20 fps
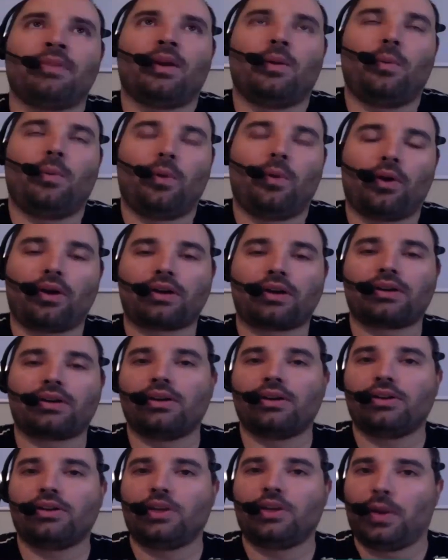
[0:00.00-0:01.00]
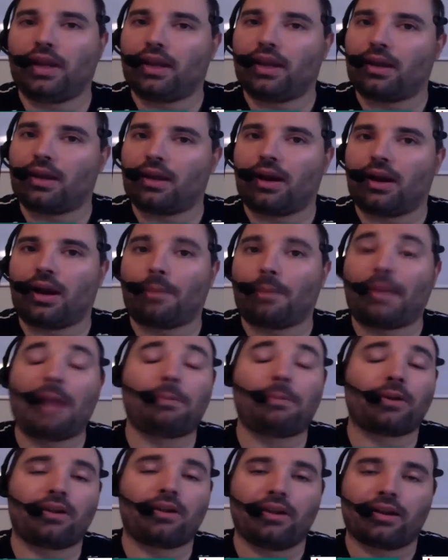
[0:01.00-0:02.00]
worked doing uh,
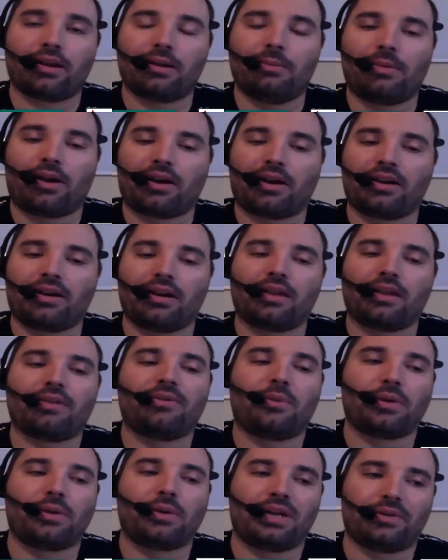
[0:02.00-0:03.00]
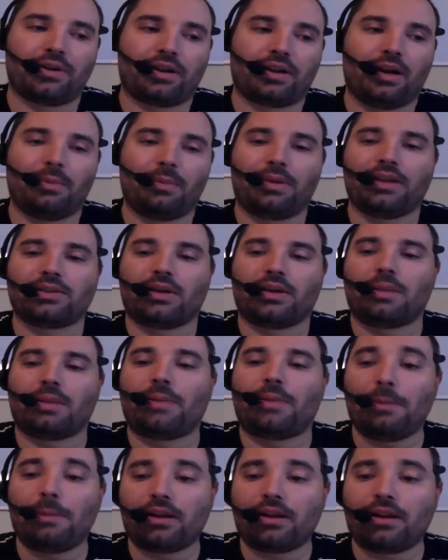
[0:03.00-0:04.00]
pay-per-click marketing for different companies. So I did
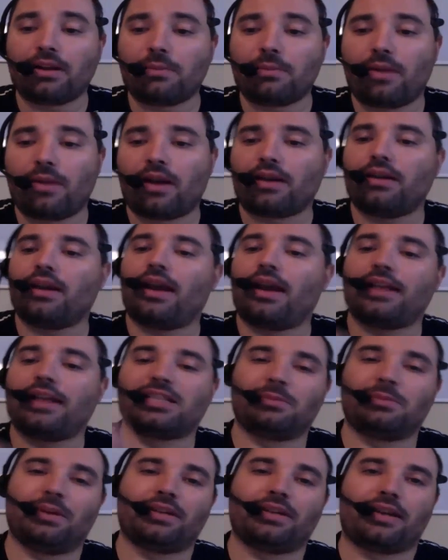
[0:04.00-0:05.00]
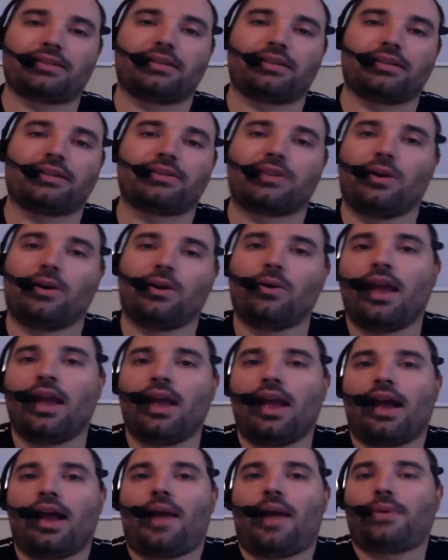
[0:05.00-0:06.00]
pay-per-click marketing and split testing. So
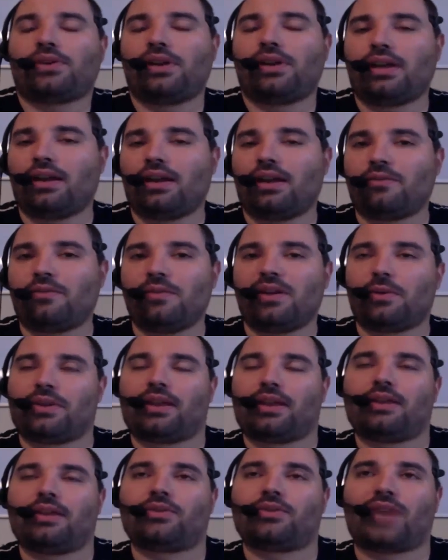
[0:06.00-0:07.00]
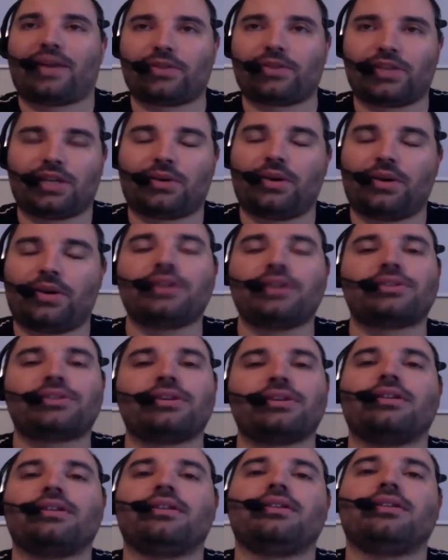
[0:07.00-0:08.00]
I was already kind of familiar with traffic
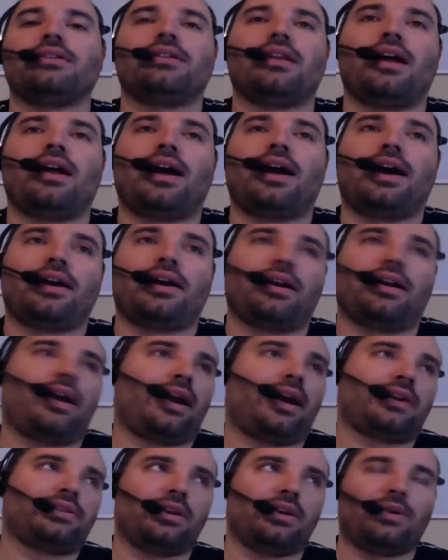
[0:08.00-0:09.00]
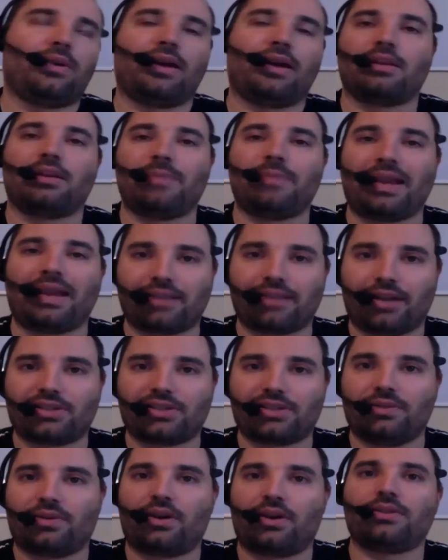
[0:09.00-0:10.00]
generation, how to actually go out there and make sites
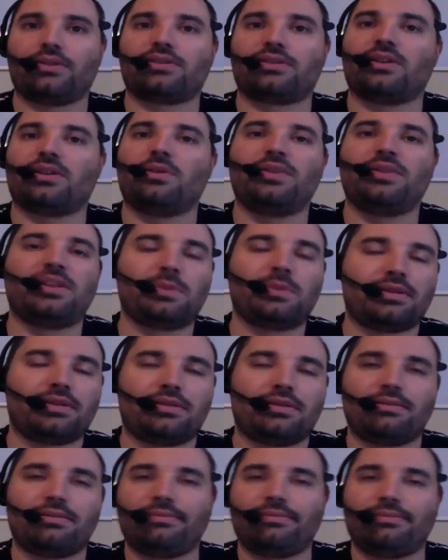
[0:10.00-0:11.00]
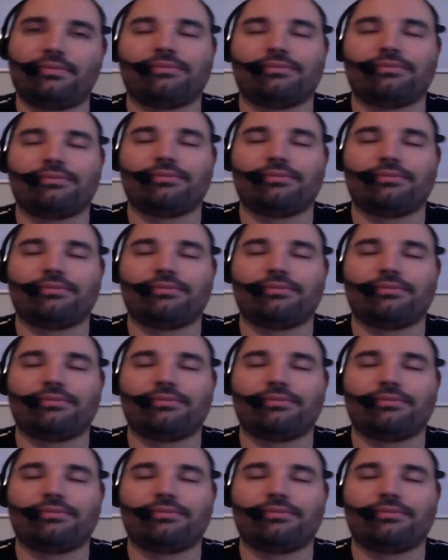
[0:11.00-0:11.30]
convert. So this was, you know,